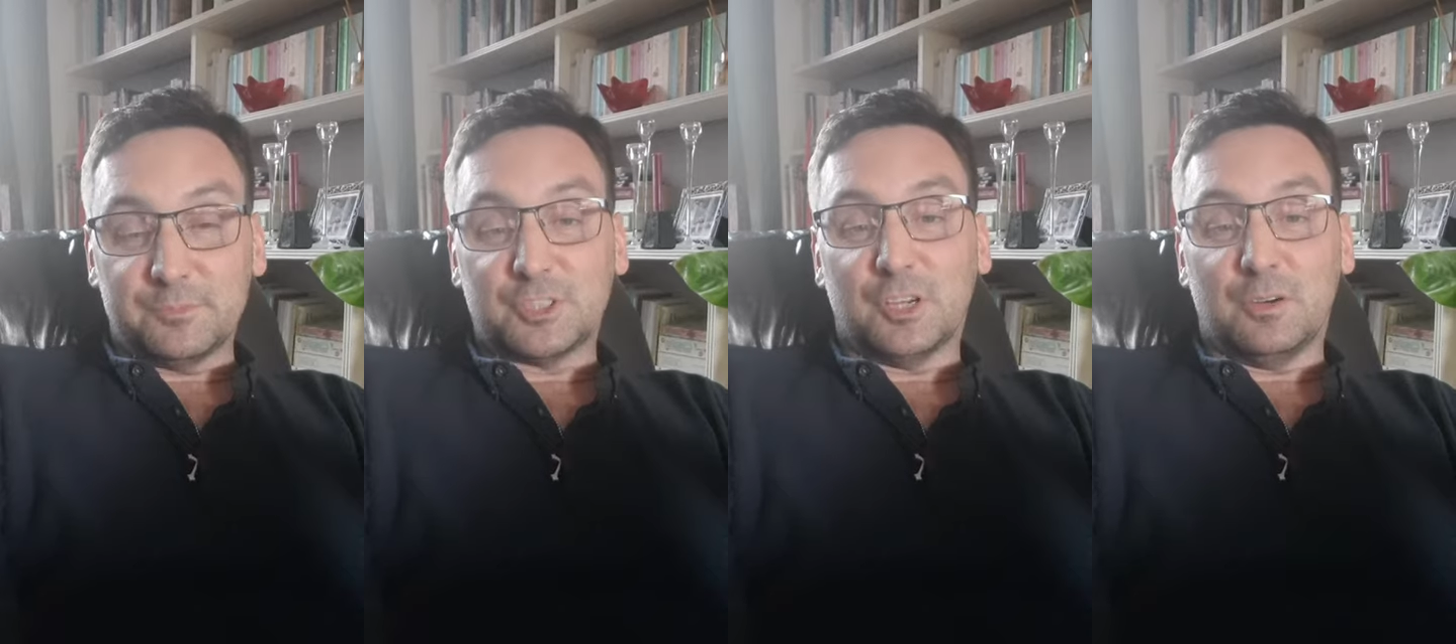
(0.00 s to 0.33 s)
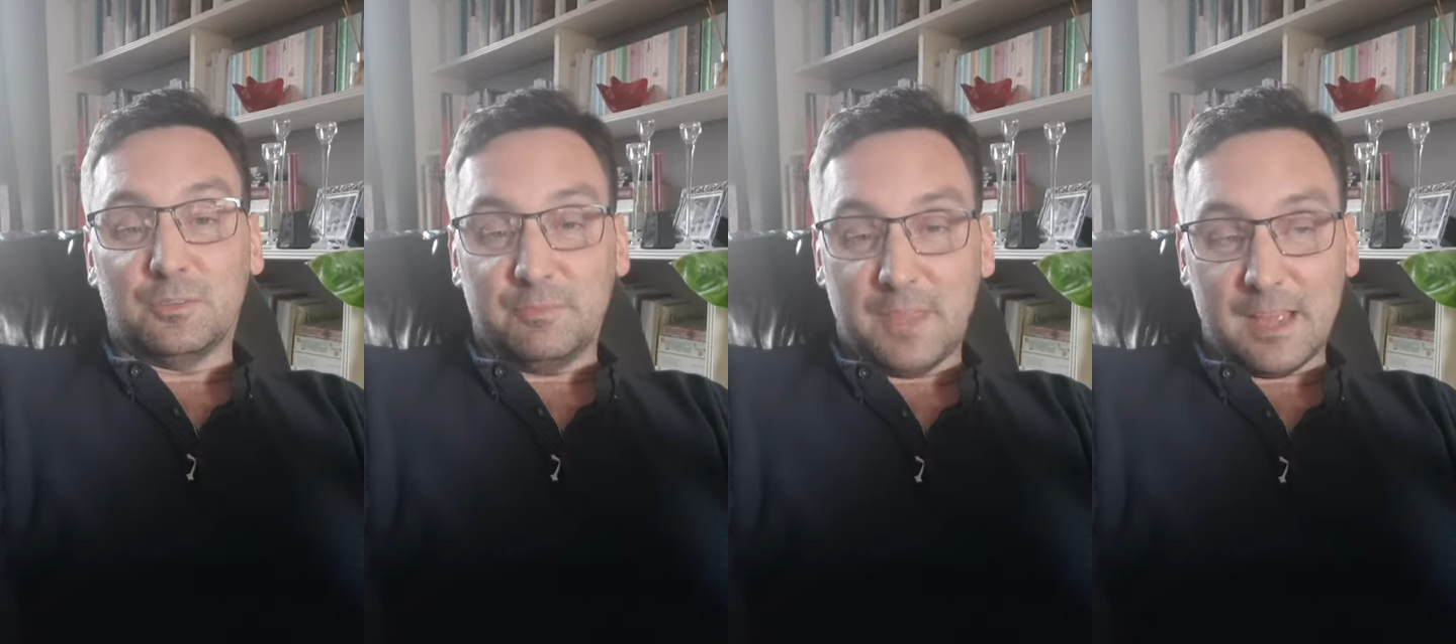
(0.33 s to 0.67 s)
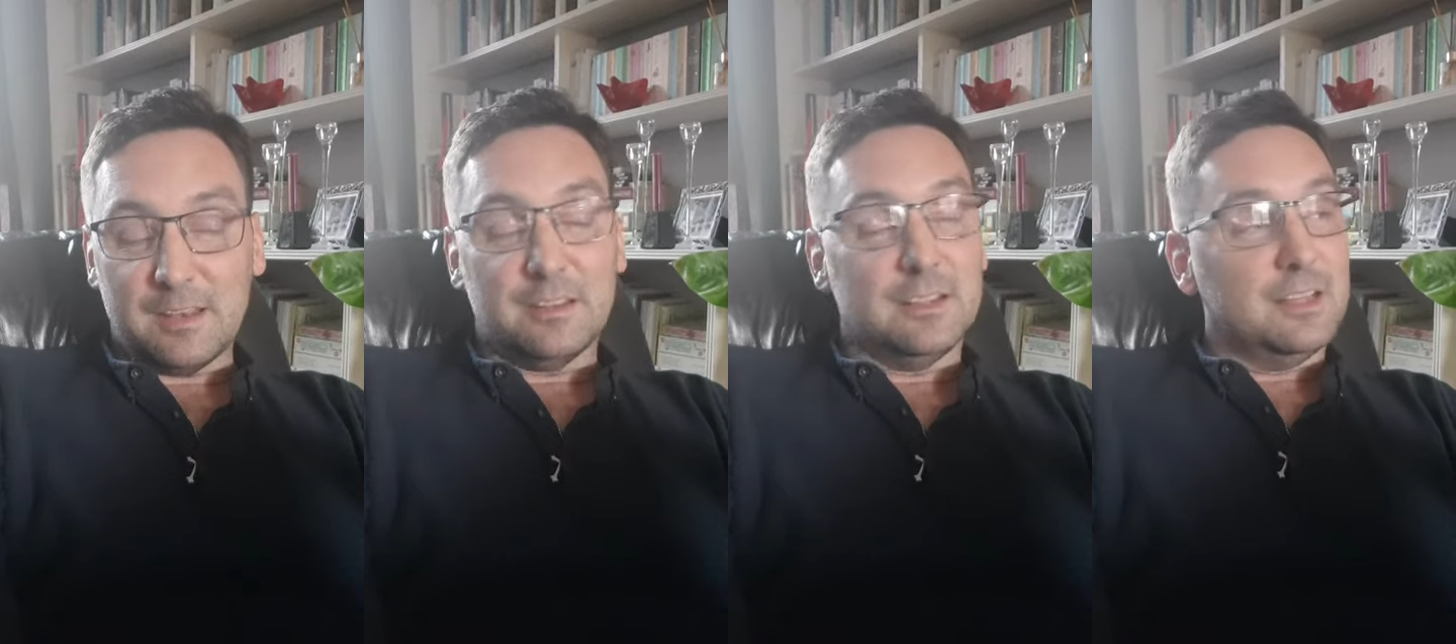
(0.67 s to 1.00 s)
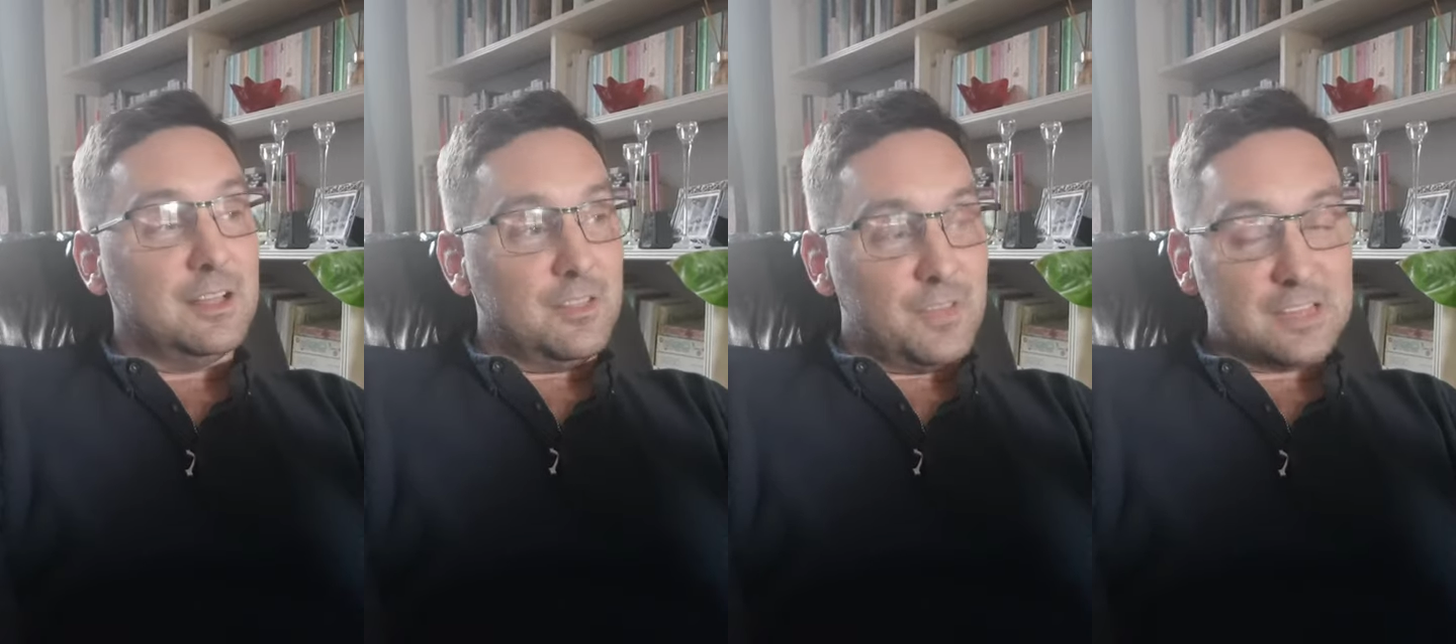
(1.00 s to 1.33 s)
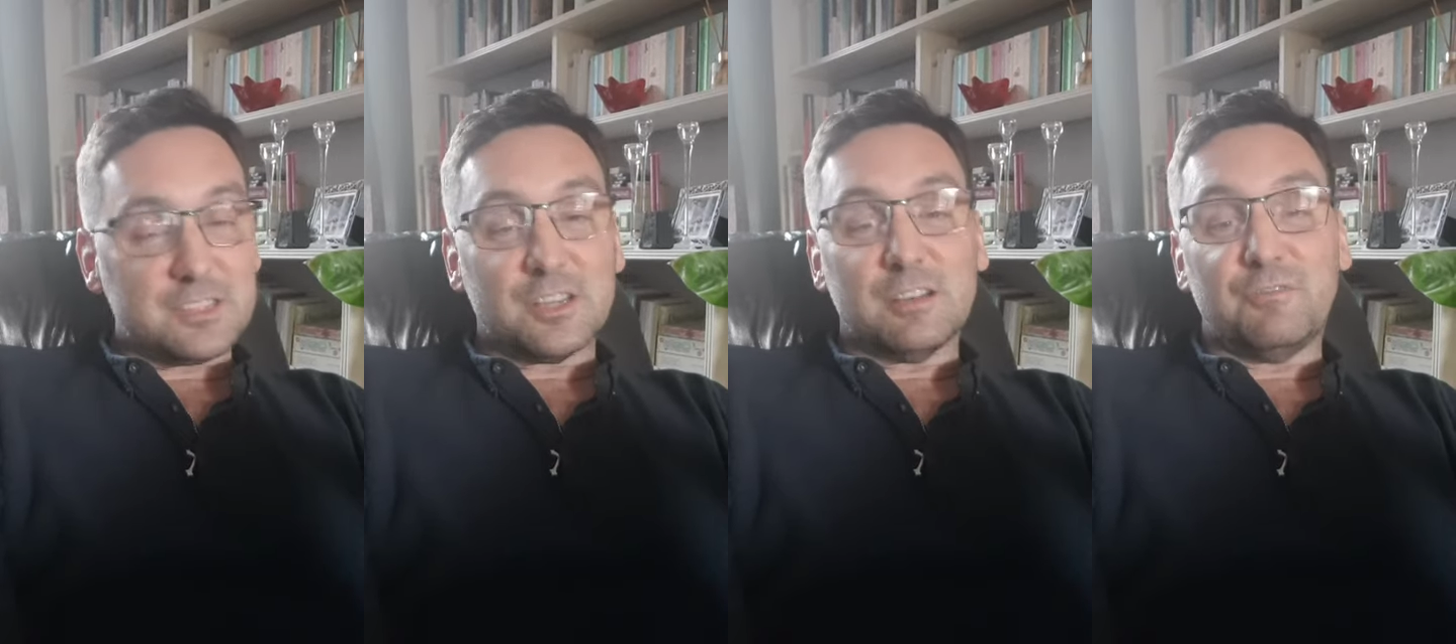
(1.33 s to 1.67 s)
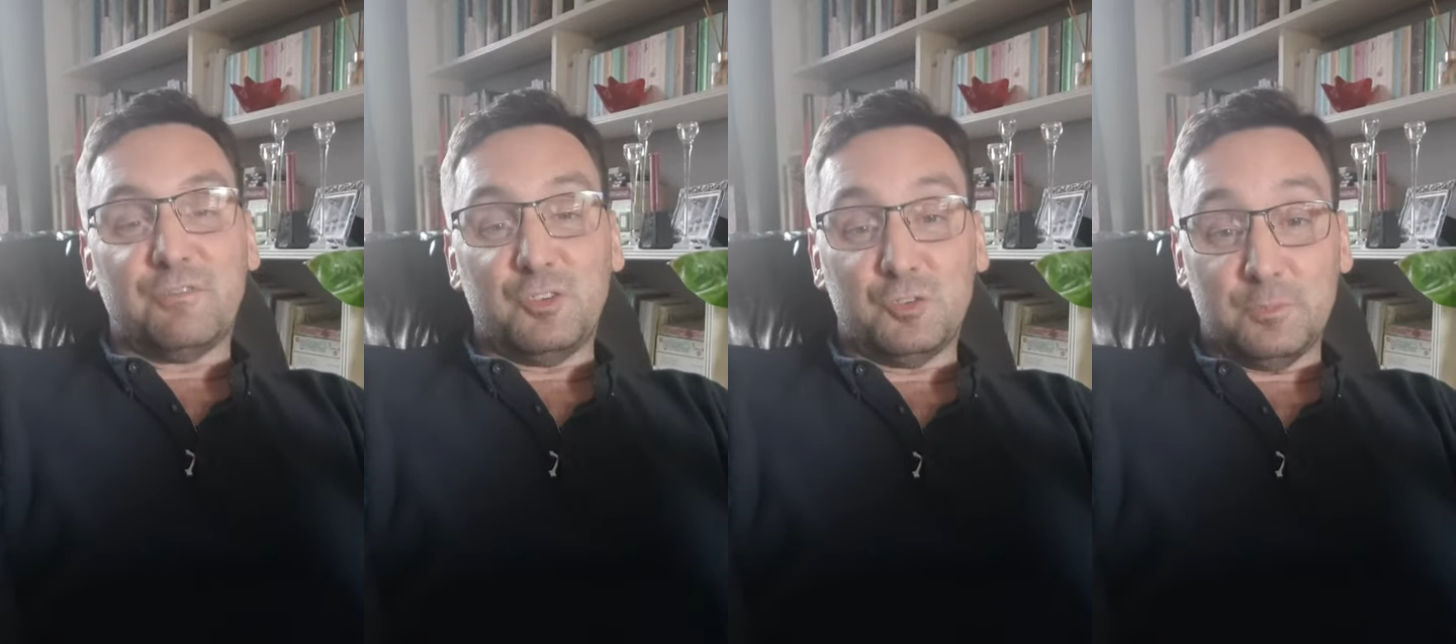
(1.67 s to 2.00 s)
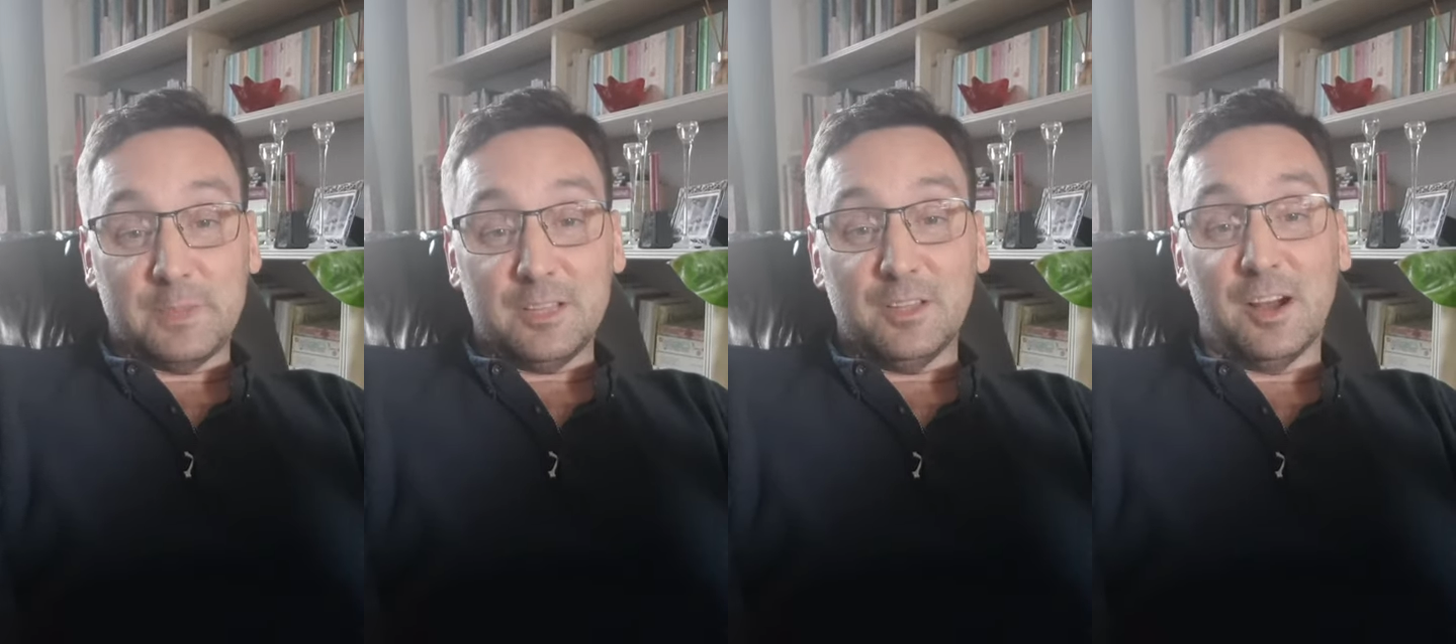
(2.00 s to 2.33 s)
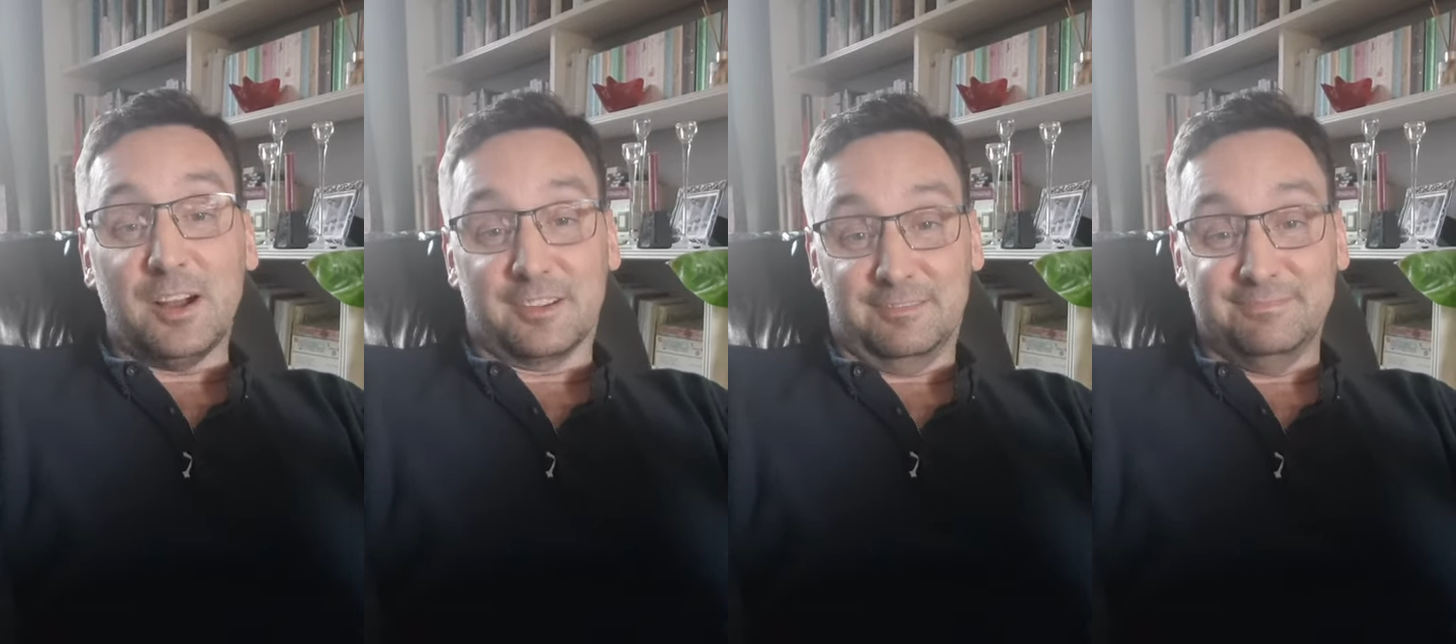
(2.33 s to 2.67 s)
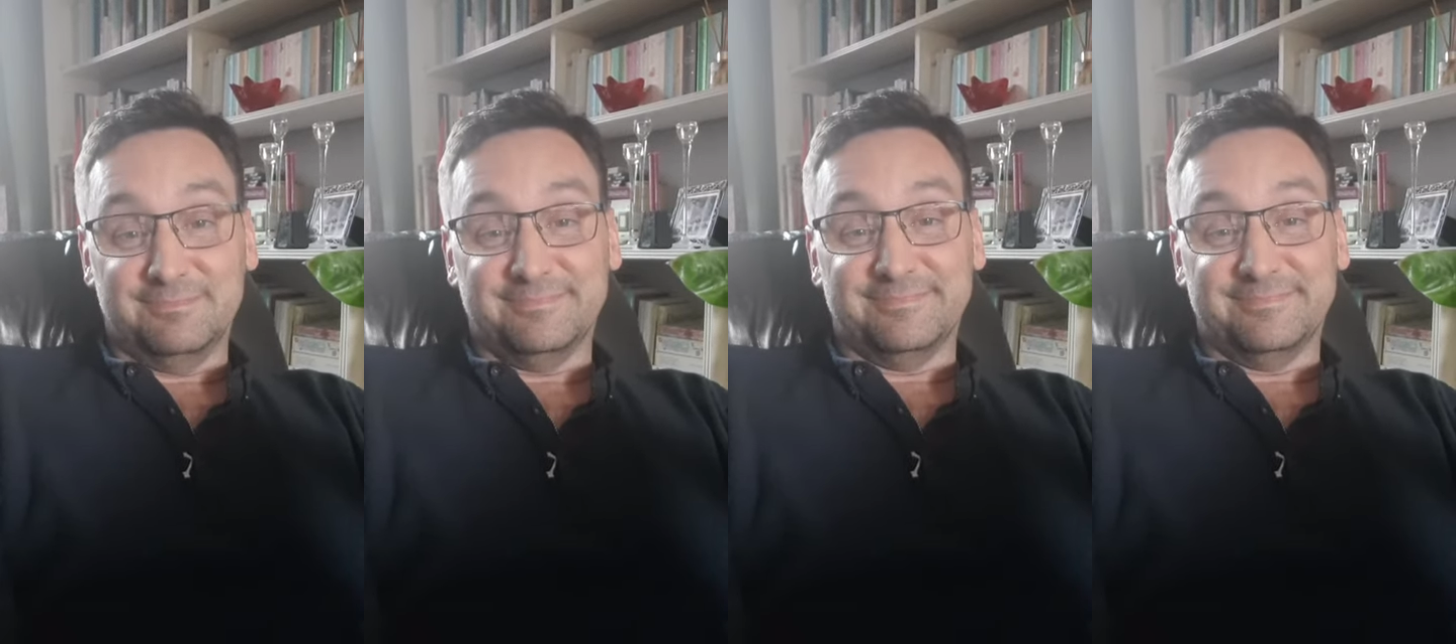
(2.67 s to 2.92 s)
So that's gonna fuel me along.